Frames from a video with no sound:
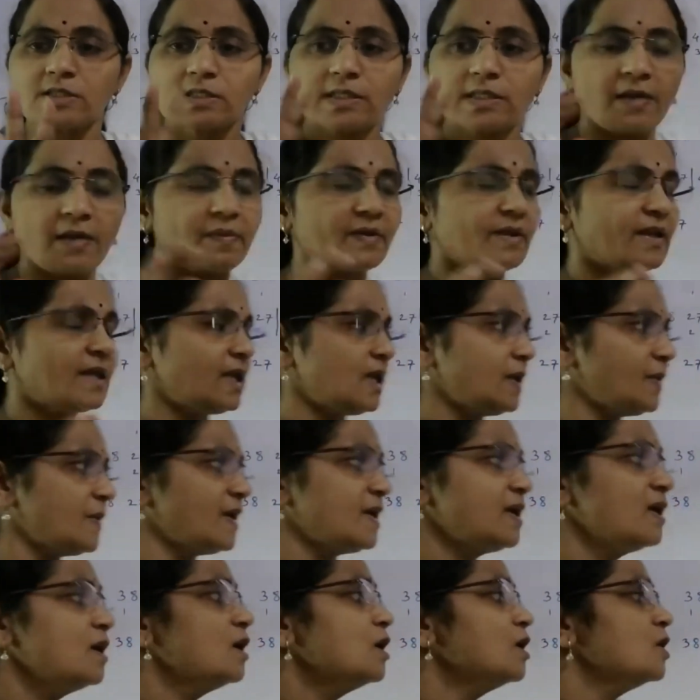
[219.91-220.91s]
7
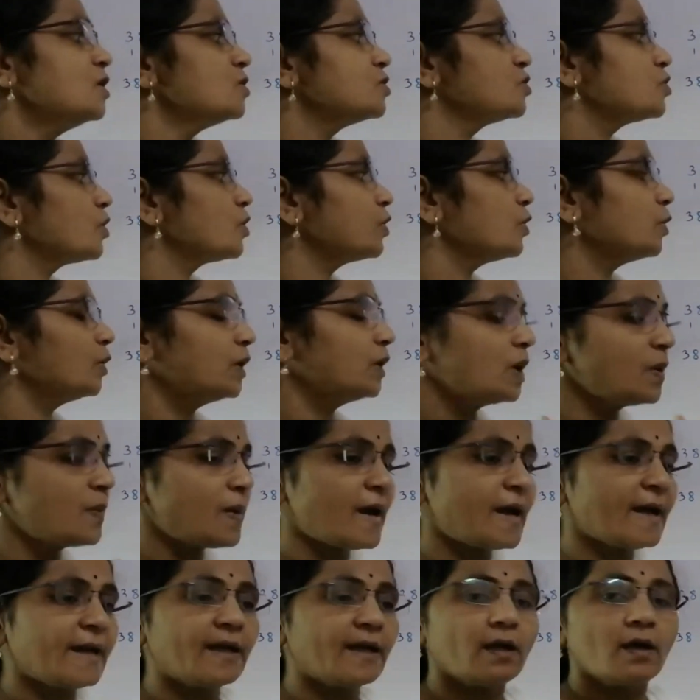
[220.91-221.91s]
element. So you
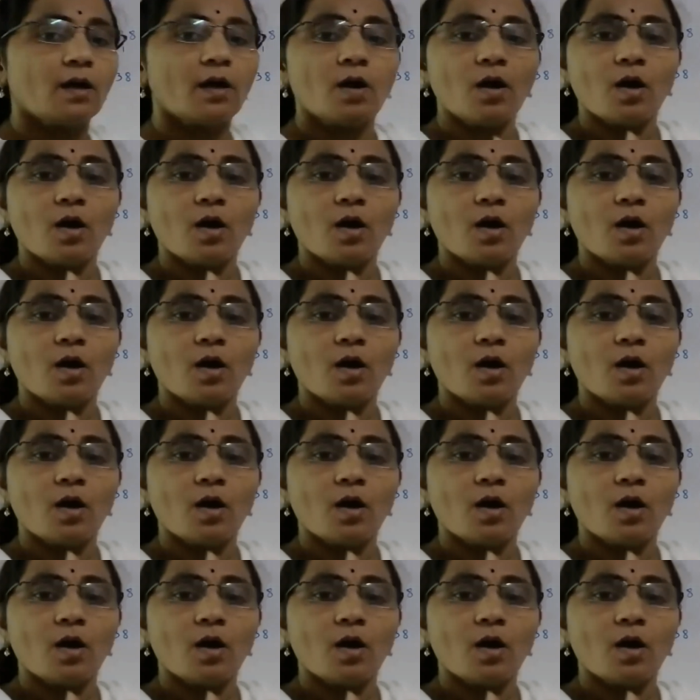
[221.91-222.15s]
divide